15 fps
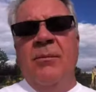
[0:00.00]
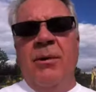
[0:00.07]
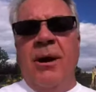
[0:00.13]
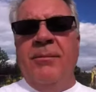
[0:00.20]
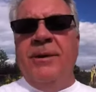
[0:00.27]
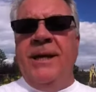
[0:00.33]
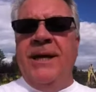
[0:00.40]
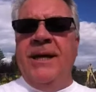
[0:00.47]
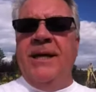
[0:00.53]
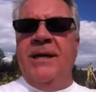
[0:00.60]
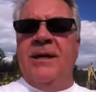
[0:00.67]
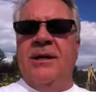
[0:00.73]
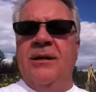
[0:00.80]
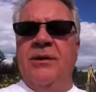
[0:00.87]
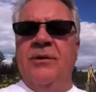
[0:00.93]
Probably getting
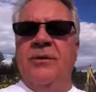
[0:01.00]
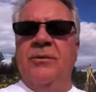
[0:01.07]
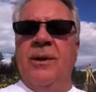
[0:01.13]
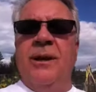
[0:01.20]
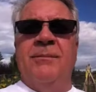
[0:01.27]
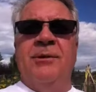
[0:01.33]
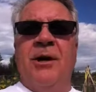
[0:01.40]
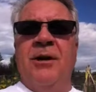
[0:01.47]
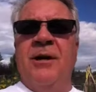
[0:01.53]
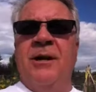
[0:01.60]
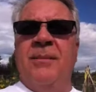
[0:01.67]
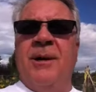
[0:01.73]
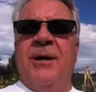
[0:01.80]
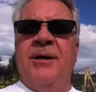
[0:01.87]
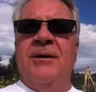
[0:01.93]
a clue. What I'm
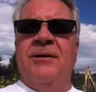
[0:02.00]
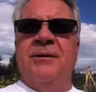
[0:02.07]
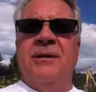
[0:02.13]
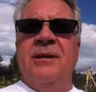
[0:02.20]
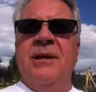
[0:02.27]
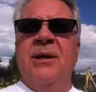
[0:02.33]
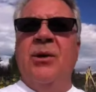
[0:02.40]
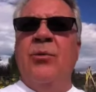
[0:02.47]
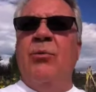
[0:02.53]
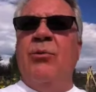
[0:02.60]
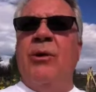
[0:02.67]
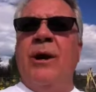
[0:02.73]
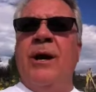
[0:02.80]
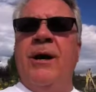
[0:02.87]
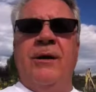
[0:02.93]
talking about here is
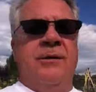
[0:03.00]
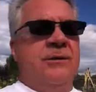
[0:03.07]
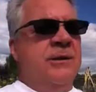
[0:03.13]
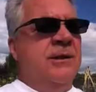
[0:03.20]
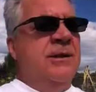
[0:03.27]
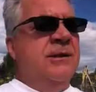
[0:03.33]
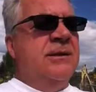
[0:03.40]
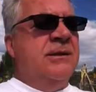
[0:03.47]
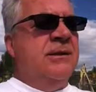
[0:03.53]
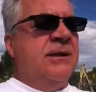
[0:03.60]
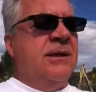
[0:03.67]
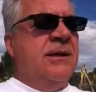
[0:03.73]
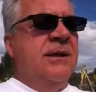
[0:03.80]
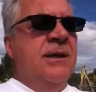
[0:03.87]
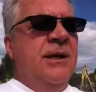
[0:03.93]
prayers. And this is
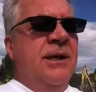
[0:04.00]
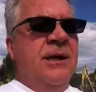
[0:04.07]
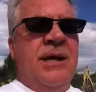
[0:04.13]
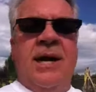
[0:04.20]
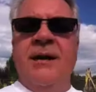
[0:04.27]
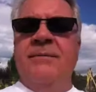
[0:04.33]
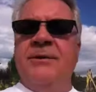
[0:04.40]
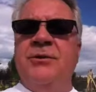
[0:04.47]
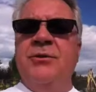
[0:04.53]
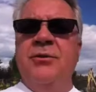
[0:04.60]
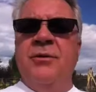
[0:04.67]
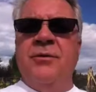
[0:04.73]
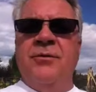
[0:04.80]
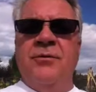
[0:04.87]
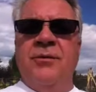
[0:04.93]
a kind of a
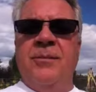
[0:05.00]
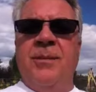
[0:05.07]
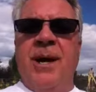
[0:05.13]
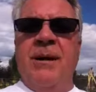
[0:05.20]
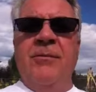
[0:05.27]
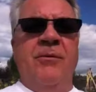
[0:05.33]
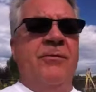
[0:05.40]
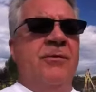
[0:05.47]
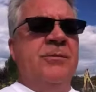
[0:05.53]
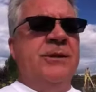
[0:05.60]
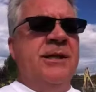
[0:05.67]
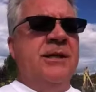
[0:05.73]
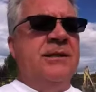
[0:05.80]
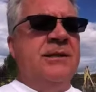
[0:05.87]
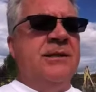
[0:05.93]
tour through the Bible from
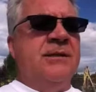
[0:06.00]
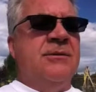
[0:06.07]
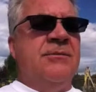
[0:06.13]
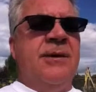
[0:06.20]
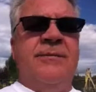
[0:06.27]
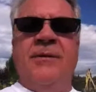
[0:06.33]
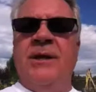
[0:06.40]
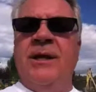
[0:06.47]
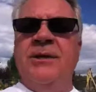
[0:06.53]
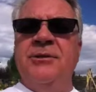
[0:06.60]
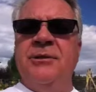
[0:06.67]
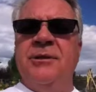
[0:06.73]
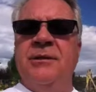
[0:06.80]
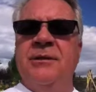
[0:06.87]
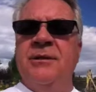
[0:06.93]
Genesis to
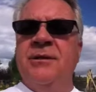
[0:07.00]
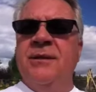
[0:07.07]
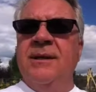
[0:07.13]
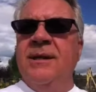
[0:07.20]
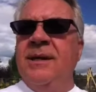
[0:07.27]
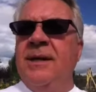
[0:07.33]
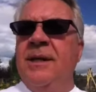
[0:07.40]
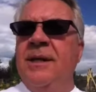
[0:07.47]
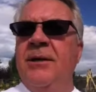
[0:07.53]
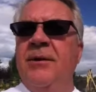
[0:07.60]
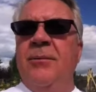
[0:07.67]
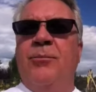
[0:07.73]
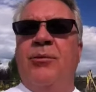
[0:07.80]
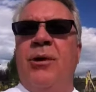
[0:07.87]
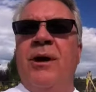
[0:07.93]
Revelation. You know,
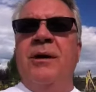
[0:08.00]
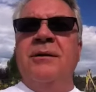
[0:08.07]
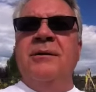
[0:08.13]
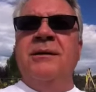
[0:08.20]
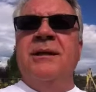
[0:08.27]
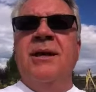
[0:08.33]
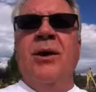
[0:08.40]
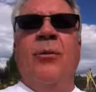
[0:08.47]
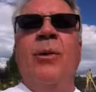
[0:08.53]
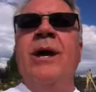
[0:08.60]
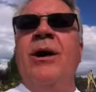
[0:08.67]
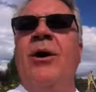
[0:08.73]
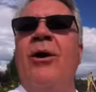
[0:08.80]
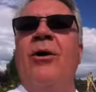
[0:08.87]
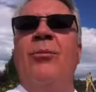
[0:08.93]
prayers,
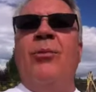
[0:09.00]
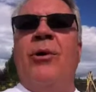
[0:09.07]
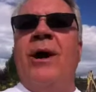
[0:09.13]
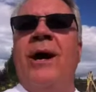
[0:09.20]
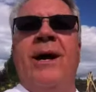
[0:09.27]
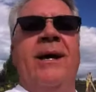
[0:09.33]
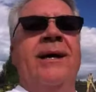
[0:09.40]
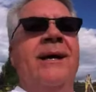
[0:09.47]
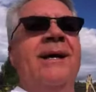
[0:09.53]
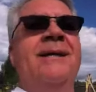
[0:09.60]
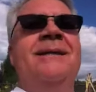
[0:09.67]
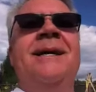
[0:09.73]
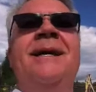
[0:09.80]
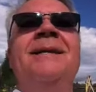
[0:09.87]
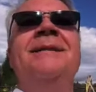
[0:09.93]
we all pray.
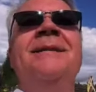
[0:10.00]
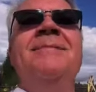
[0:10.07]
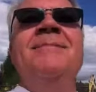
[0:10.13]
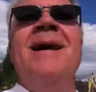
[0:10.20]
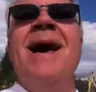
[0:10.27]
It doesn't